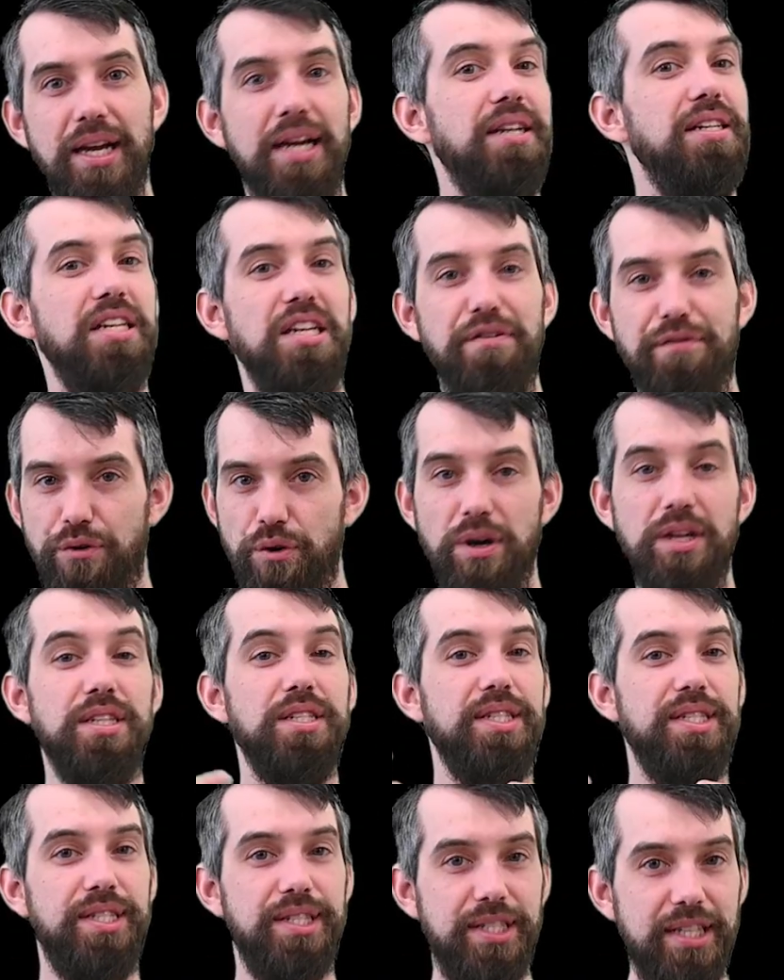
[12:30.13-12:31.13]
Indeed, for a
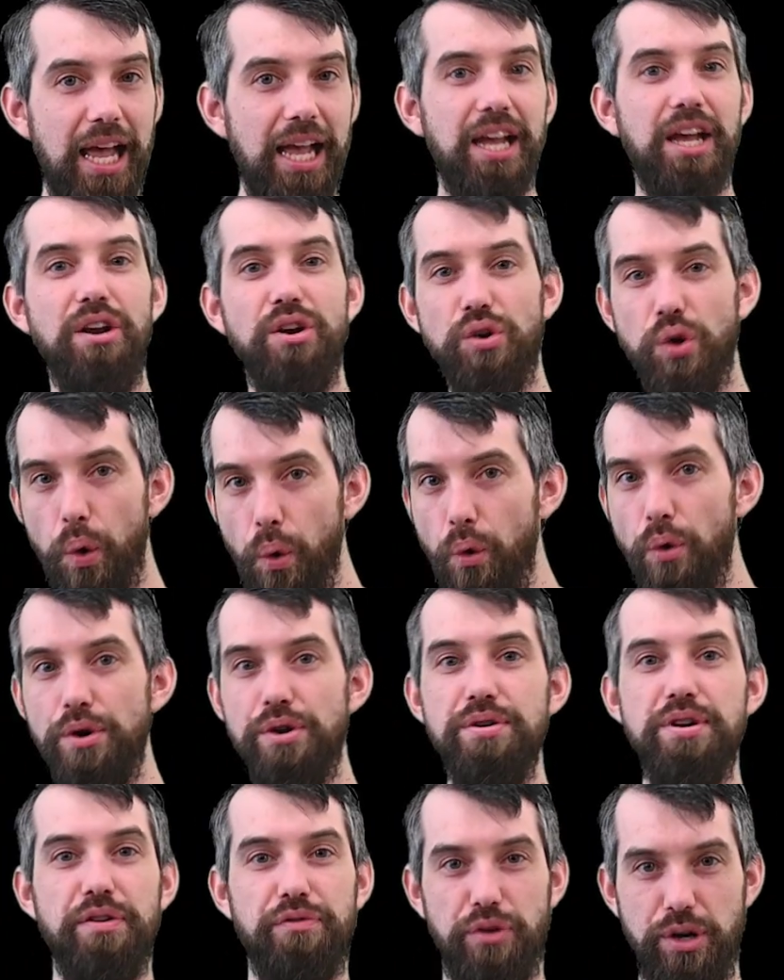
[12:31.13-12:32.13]
second
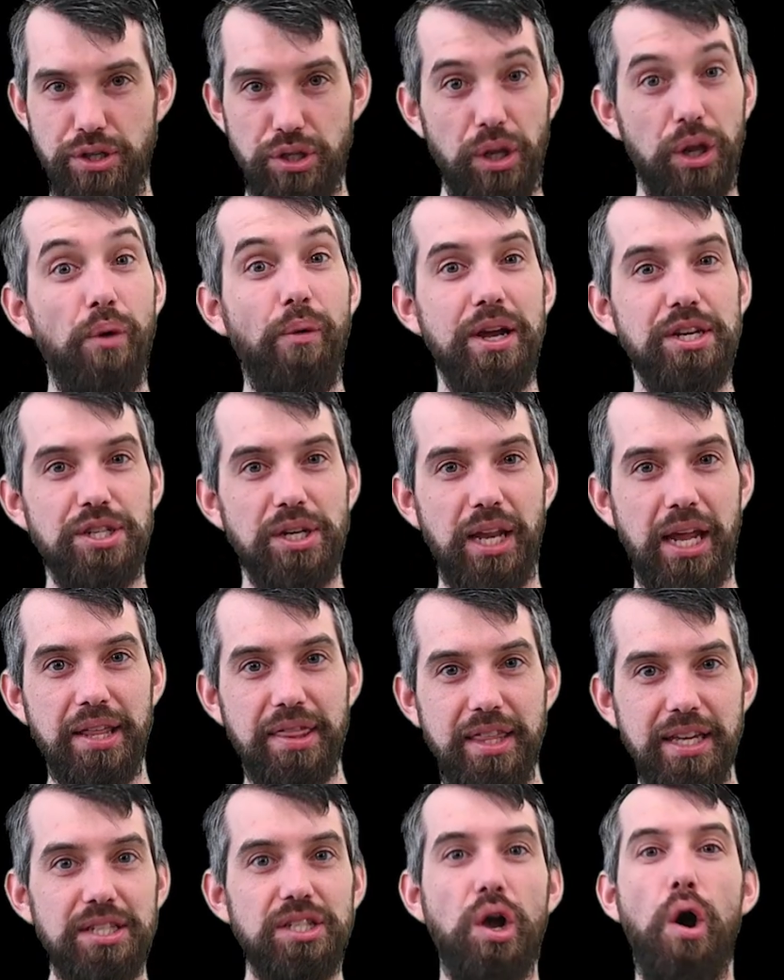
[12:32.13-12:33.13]
order differential equation
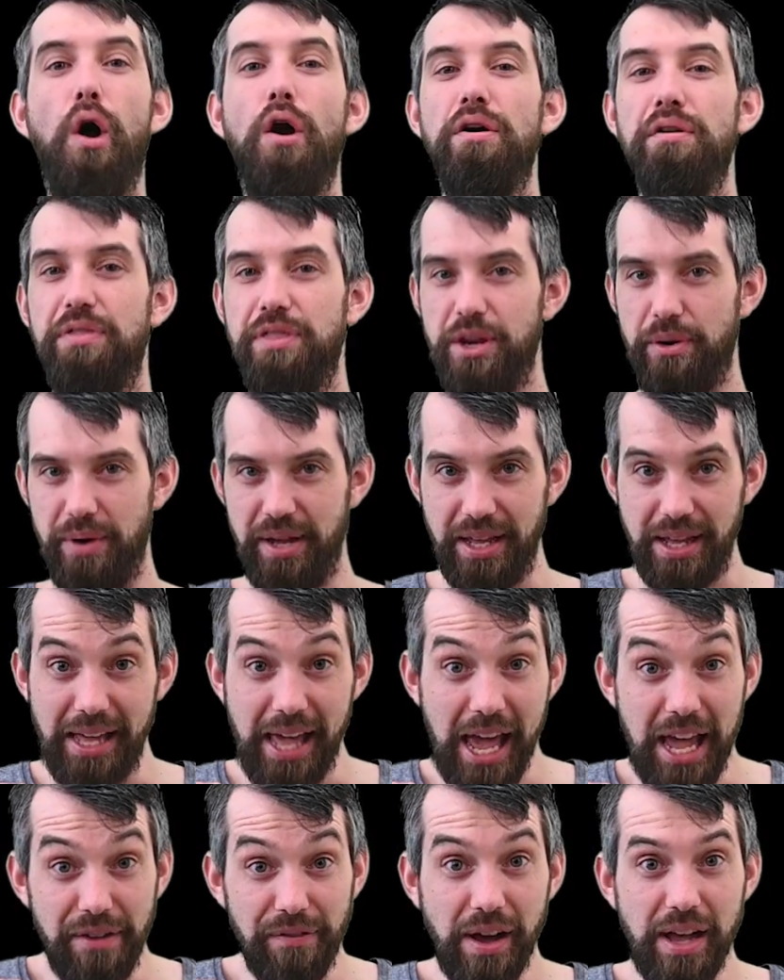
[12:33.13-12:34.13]
like this, our theory
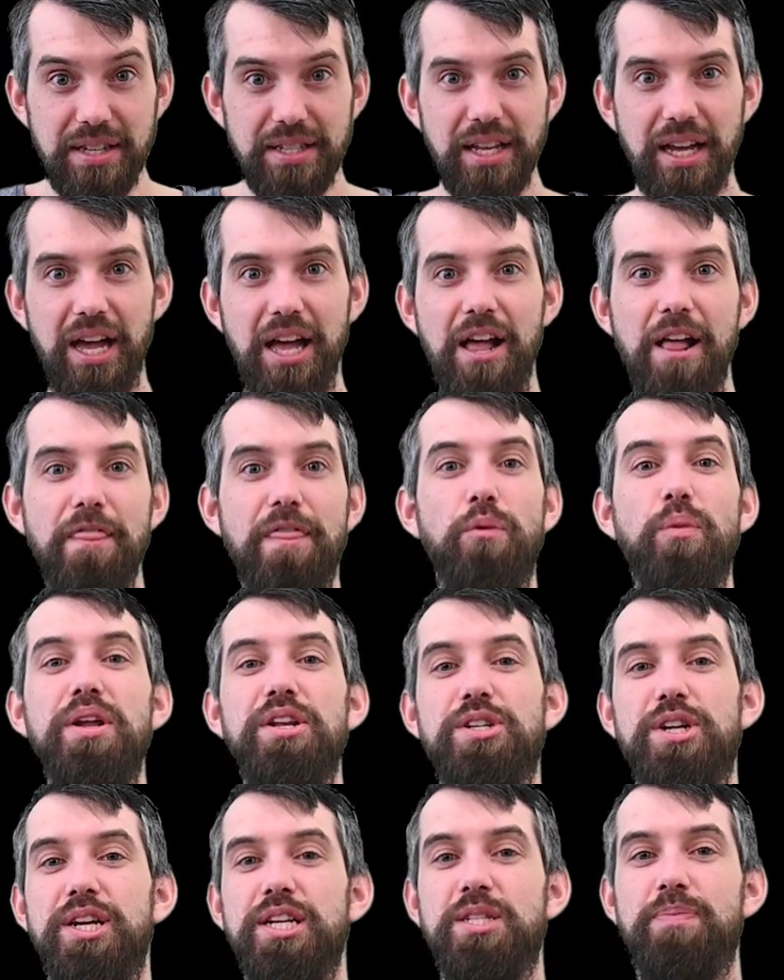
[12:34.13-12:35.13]
gave us that
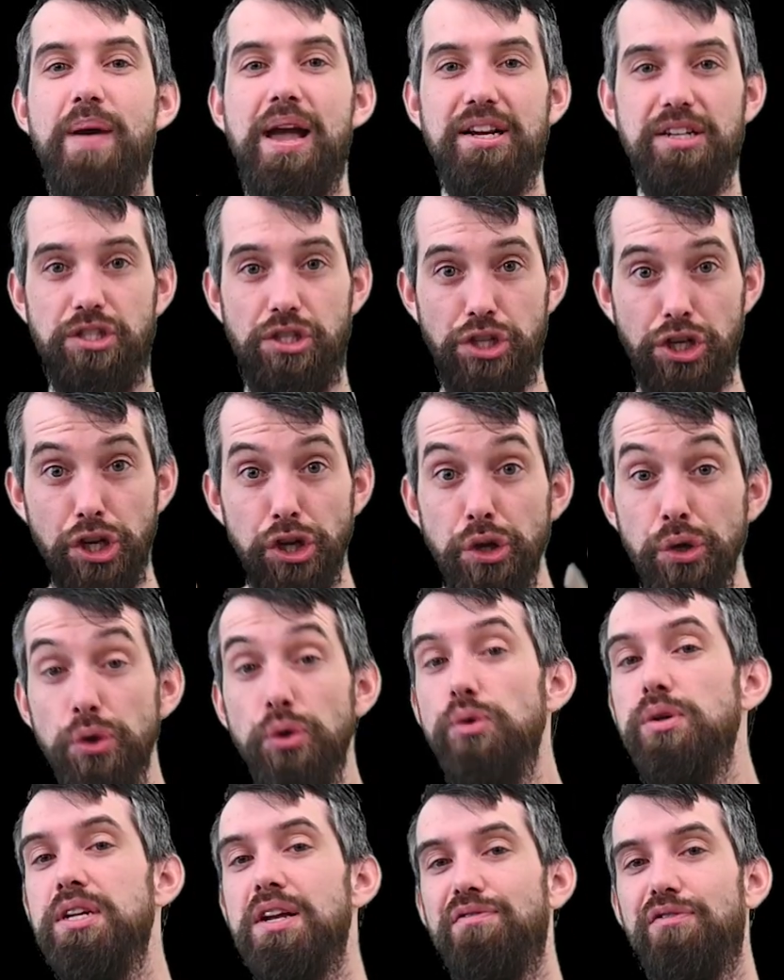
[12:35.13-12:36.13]
we should expect
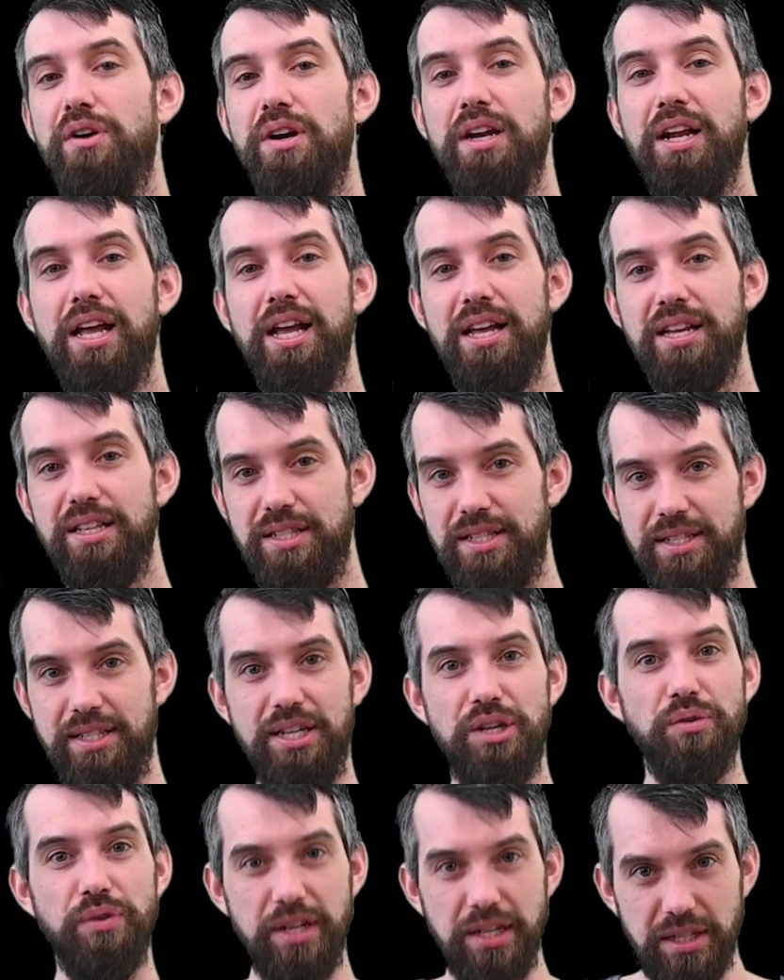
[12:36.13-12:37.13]
2 different
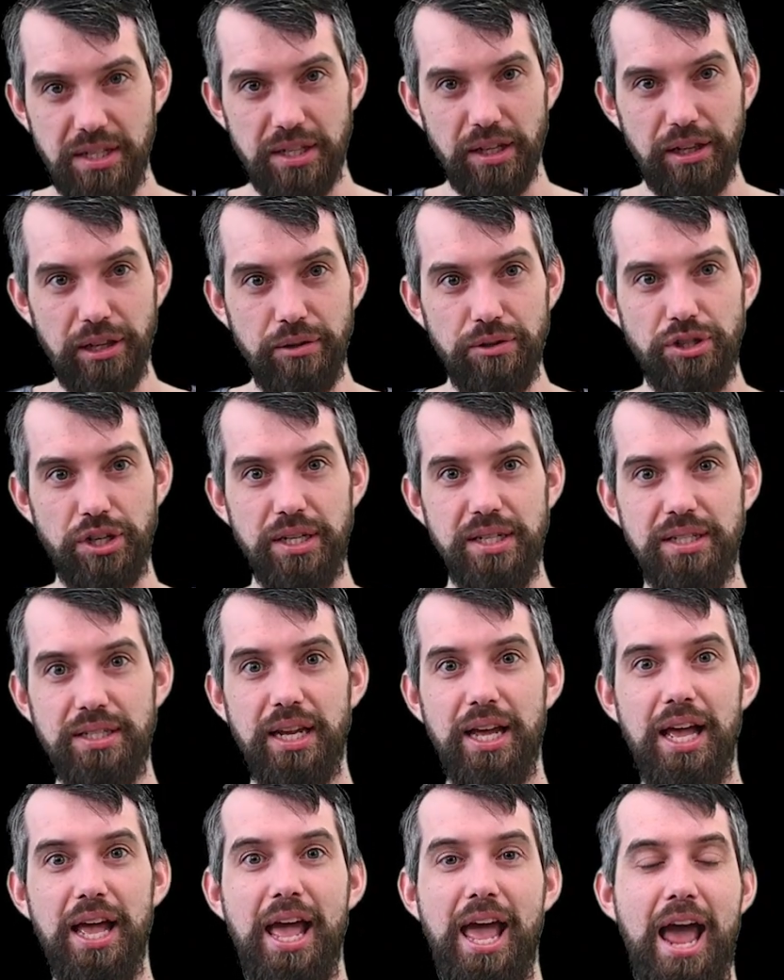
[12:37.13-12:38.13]
series
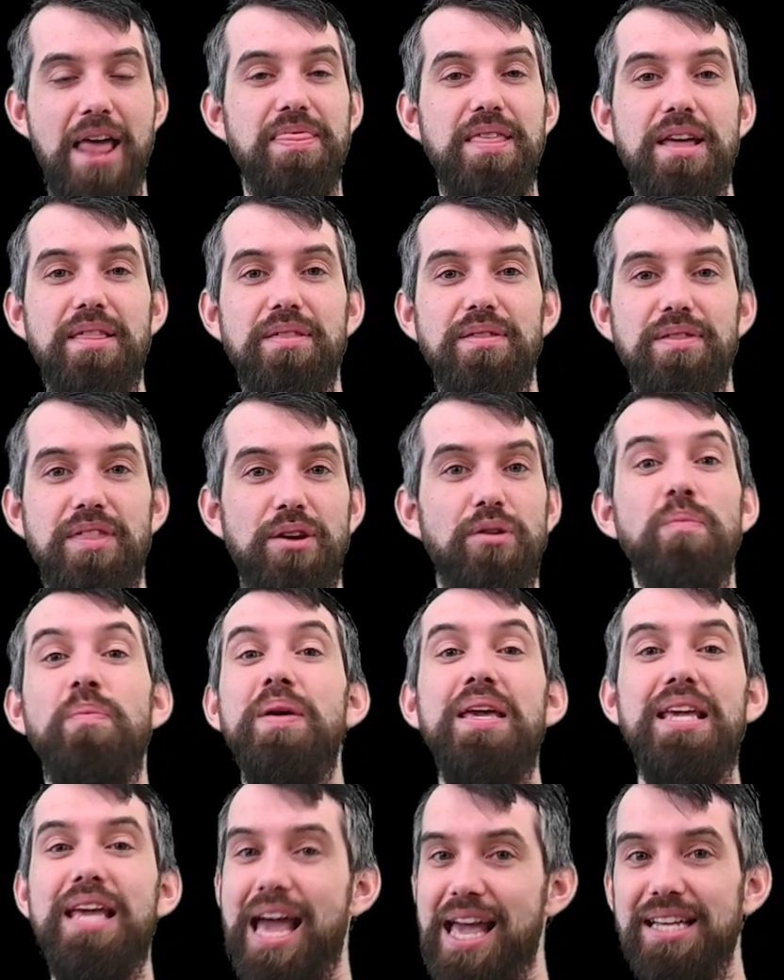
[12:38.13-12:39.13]
solutions and that there would
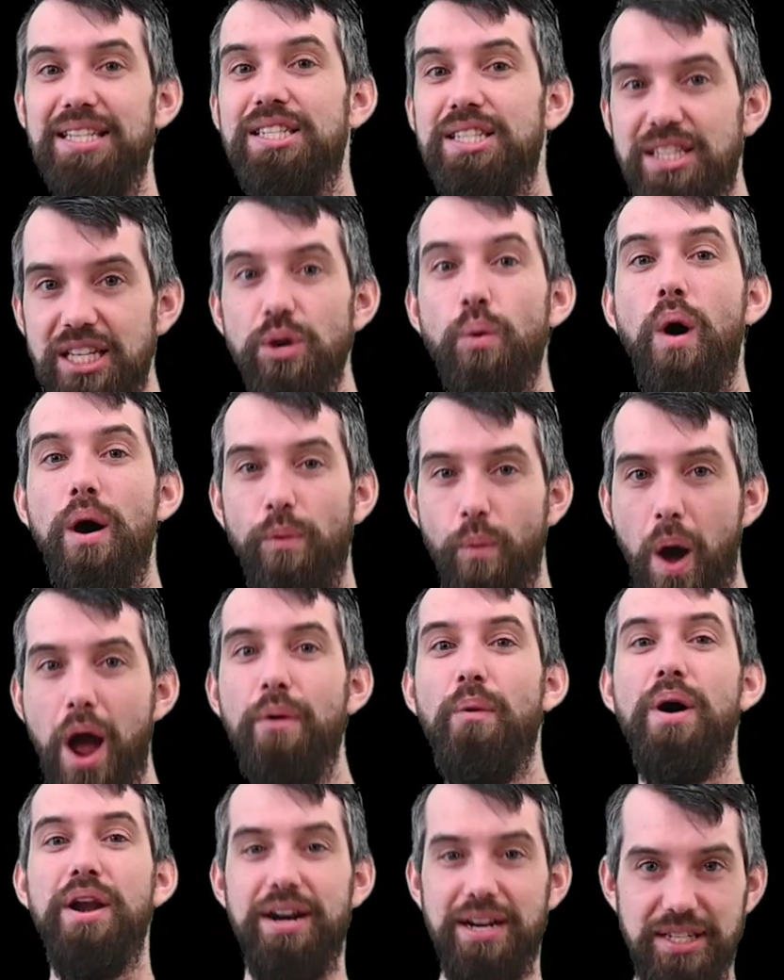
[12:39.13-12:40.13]
be a c1
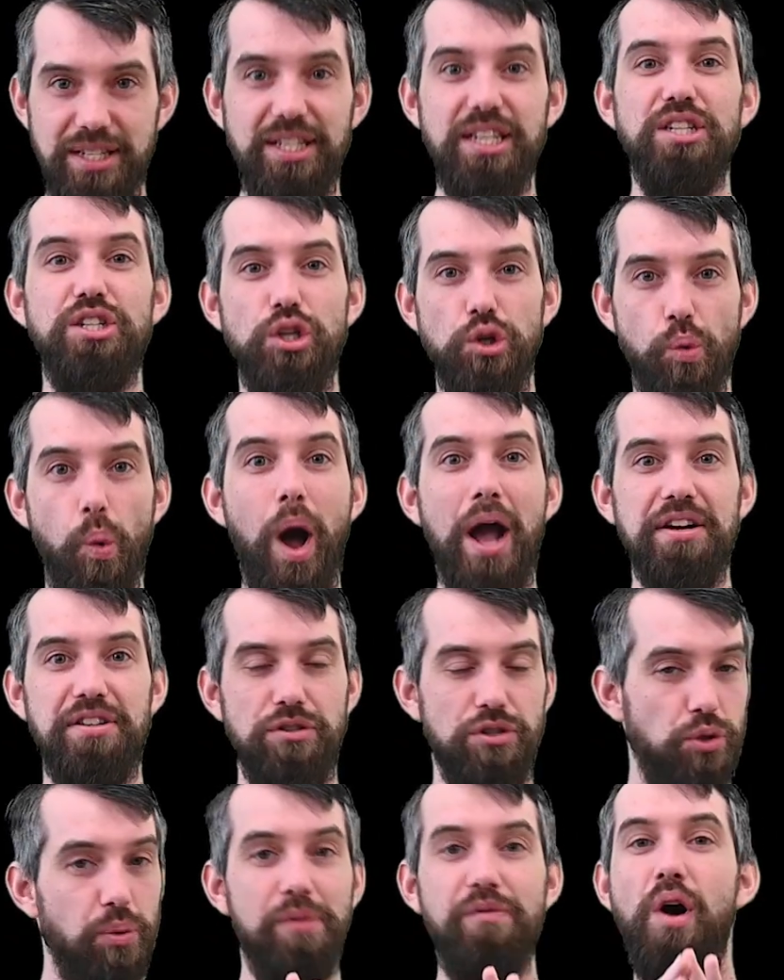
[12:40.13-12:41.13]
y1 and a c2
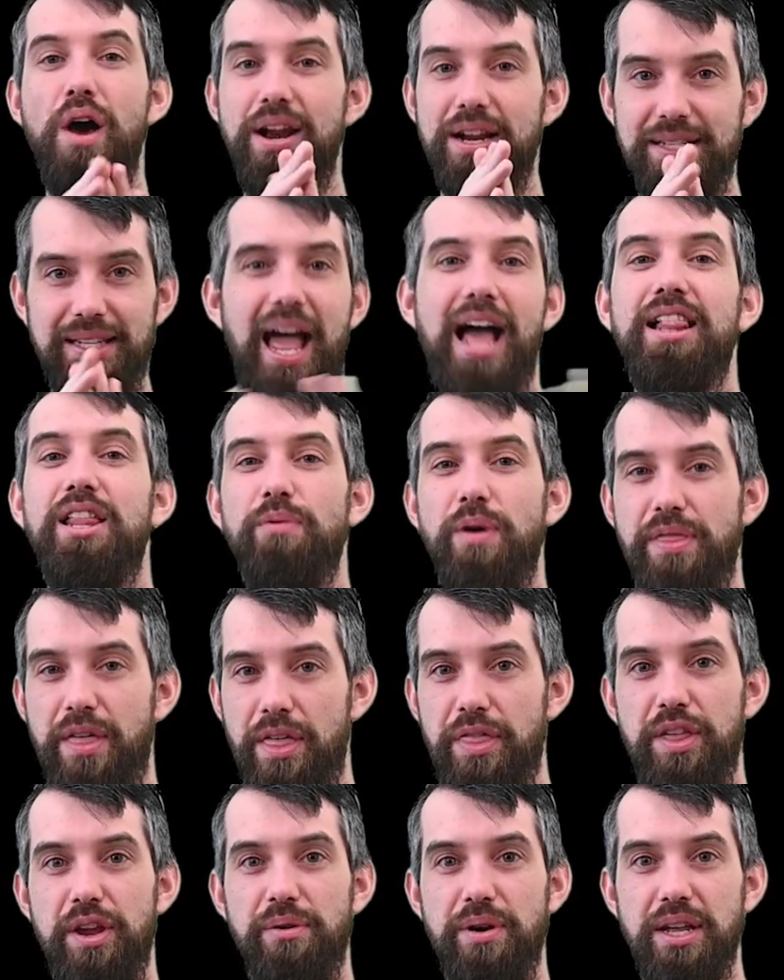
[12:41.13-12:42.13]
y2. So we've got exactly what
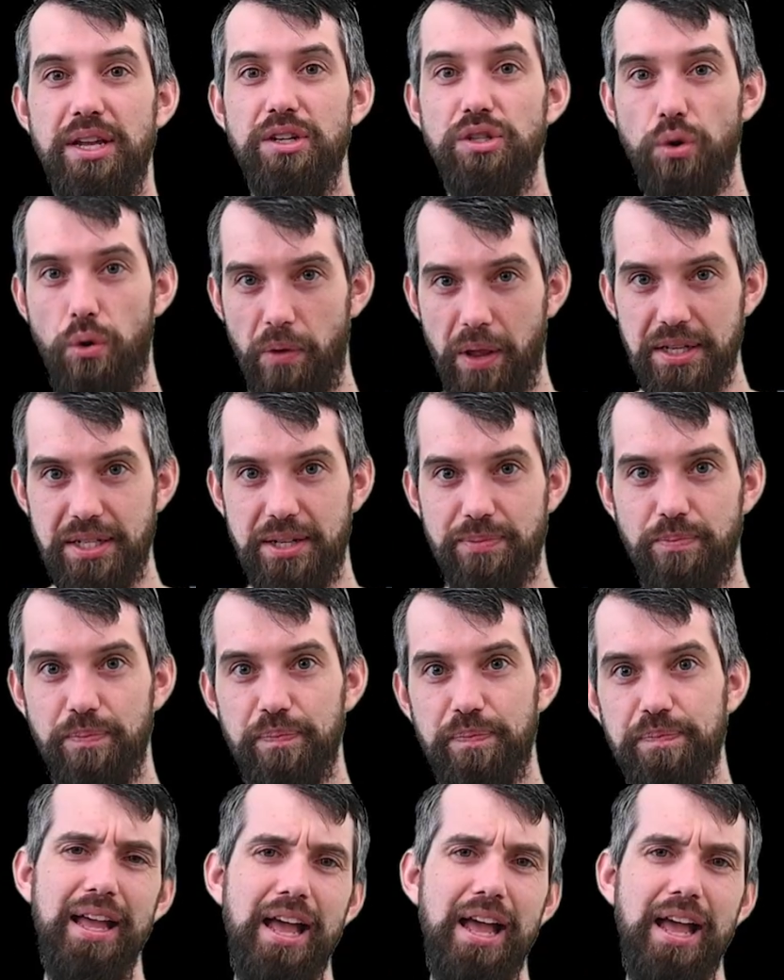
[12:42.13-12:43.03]
the theory told us.